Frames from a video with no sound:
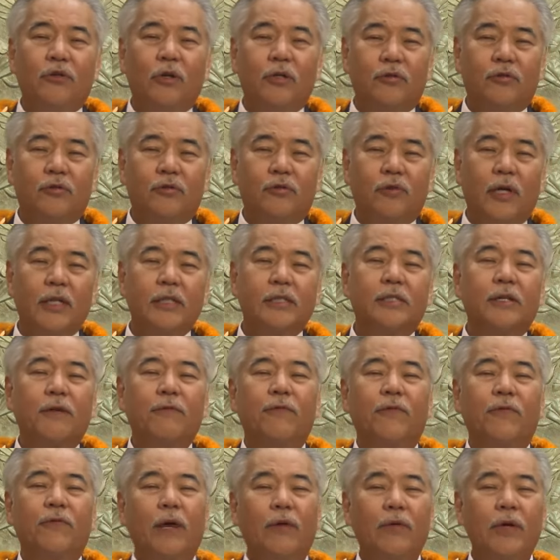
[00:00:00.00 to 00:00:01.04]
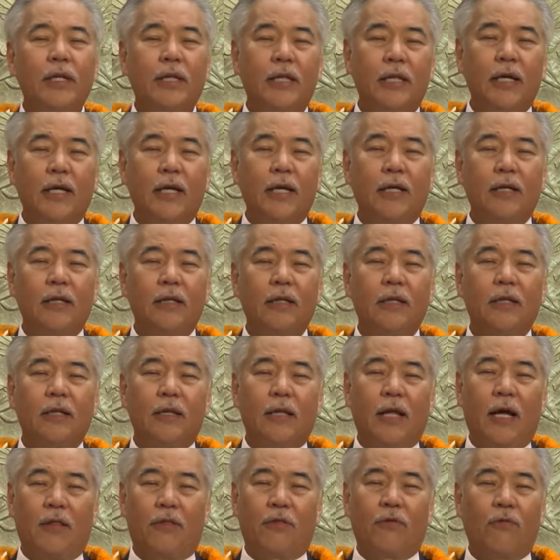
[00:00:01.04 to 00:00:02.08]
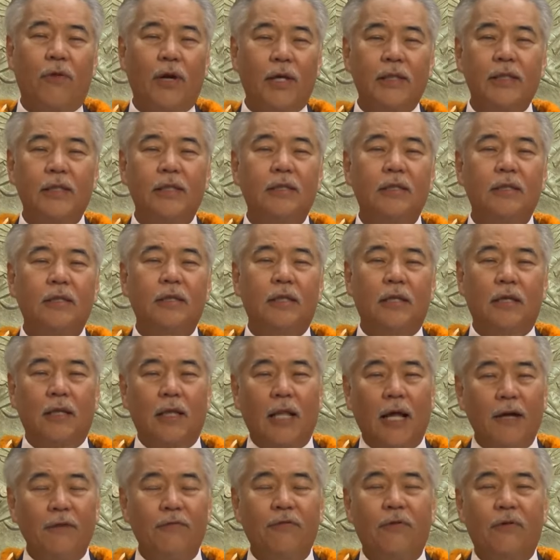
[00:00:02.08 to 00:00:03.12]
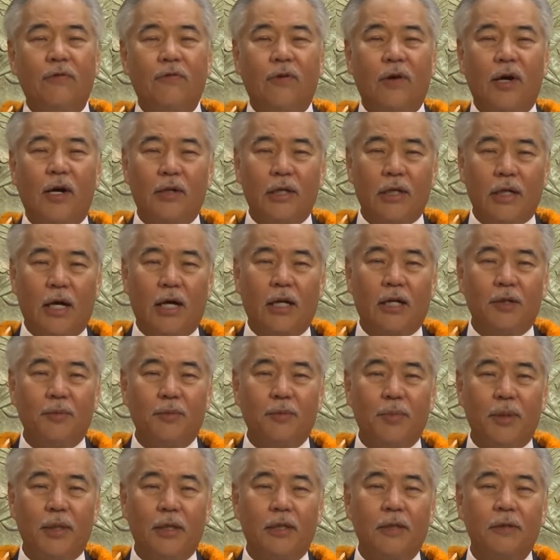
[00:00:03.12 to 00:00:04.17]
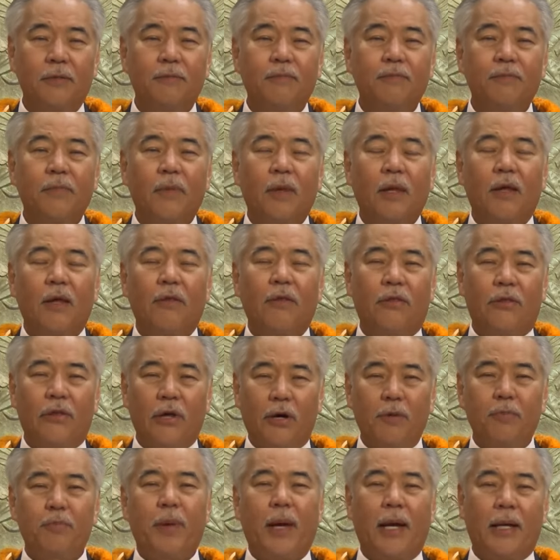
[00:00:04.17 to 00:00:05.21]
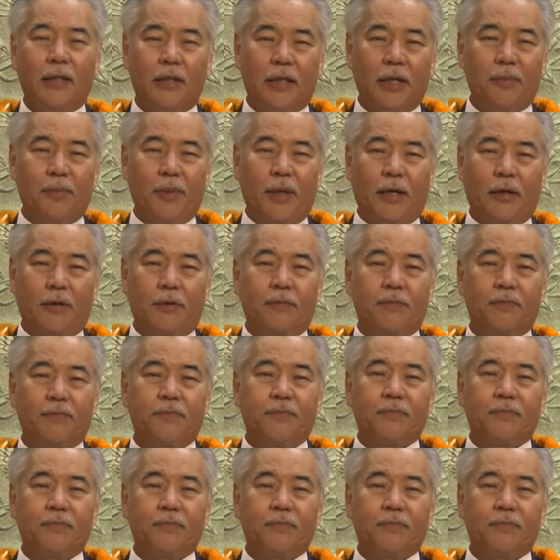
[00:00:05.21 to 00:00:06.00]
to address the very thing that threatened the life of our economy, the pandemic.